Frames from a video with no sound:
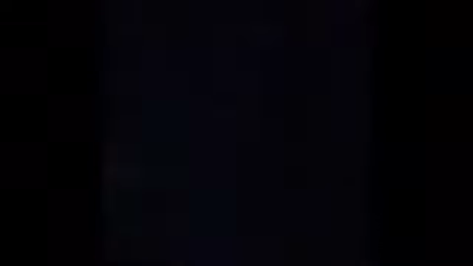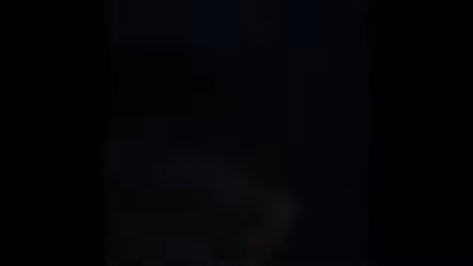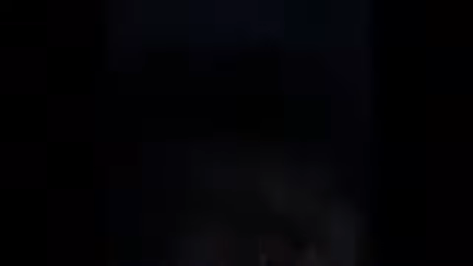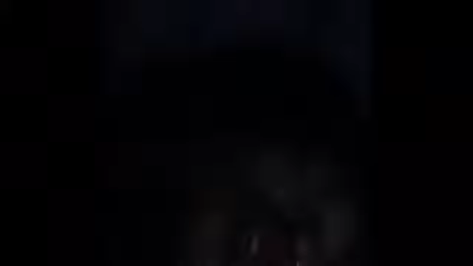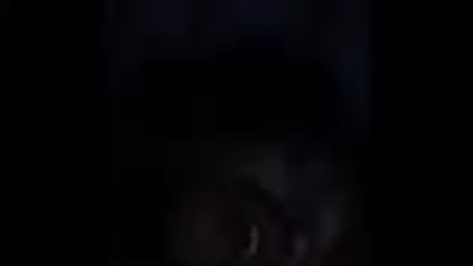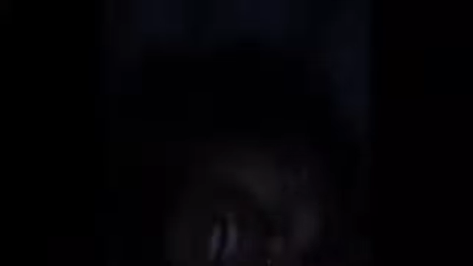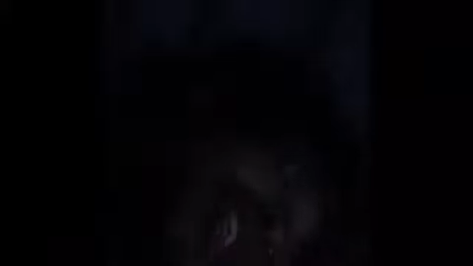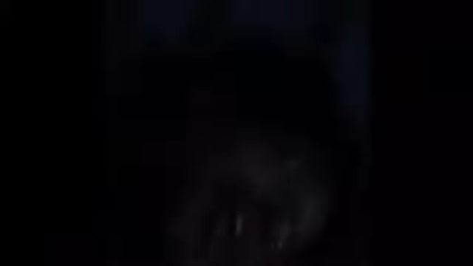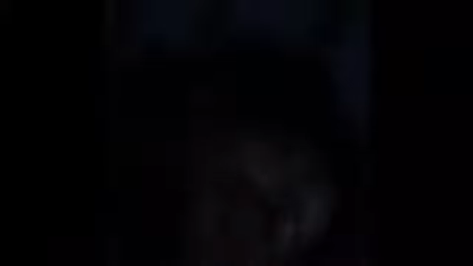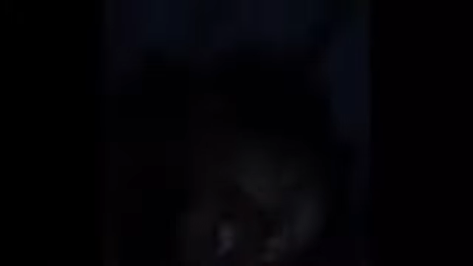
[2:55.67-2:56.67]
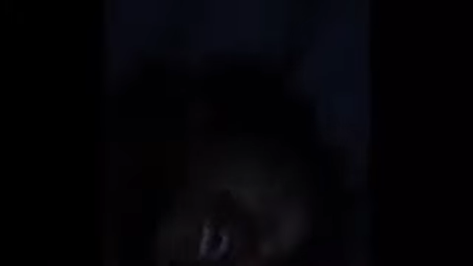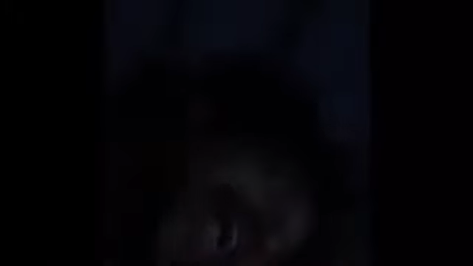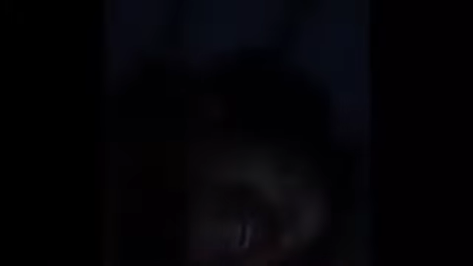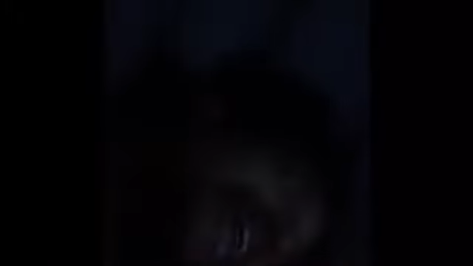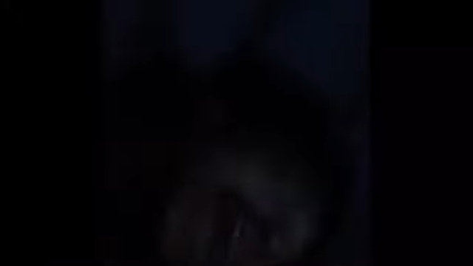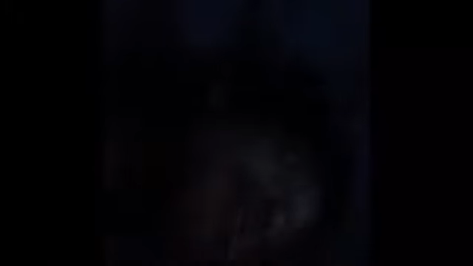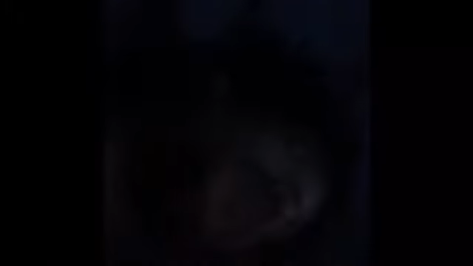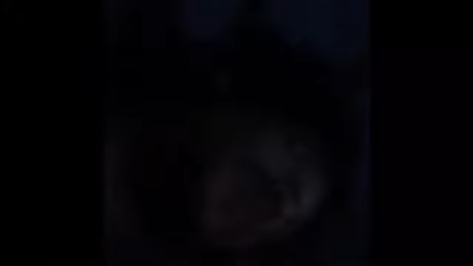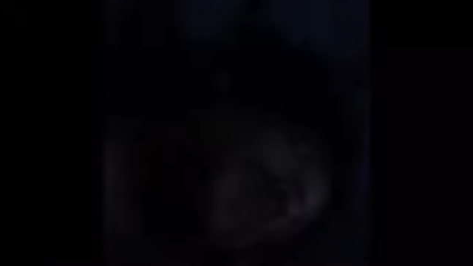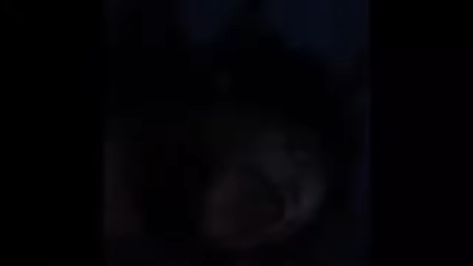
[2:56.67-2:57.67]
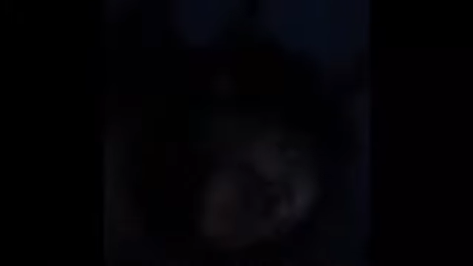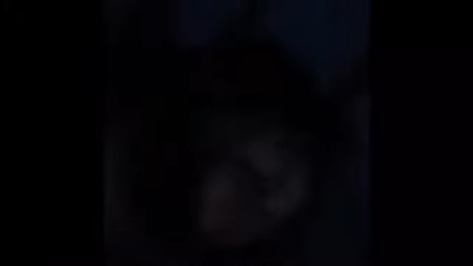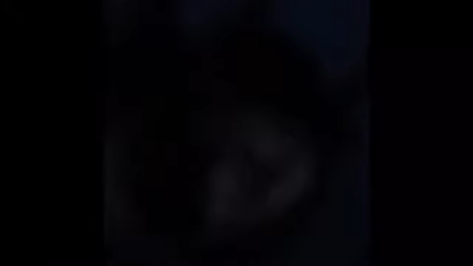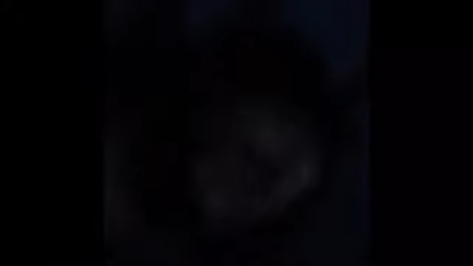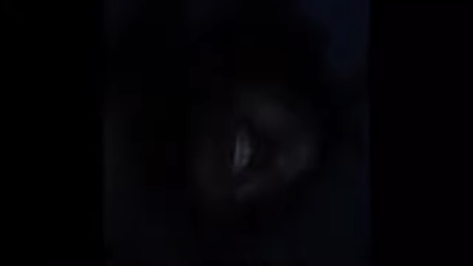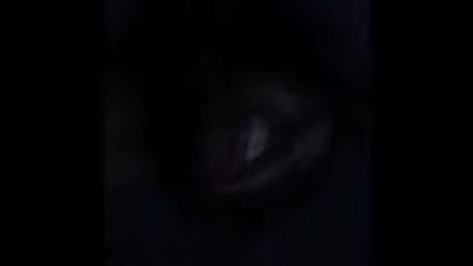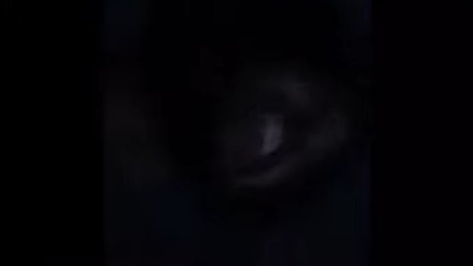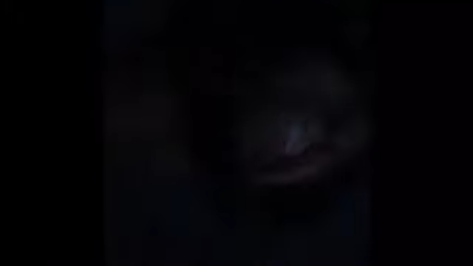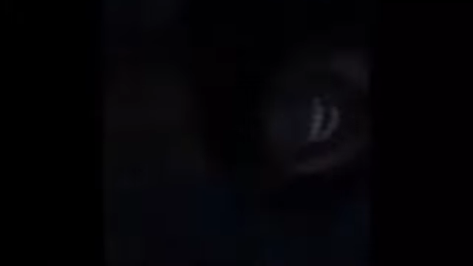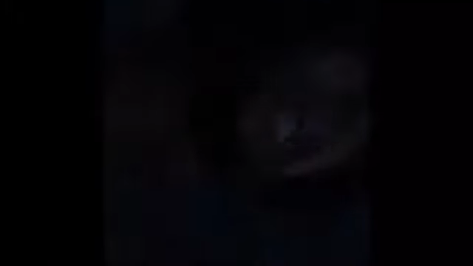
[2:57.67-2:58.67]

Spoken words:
Nobody's mouth can be seen.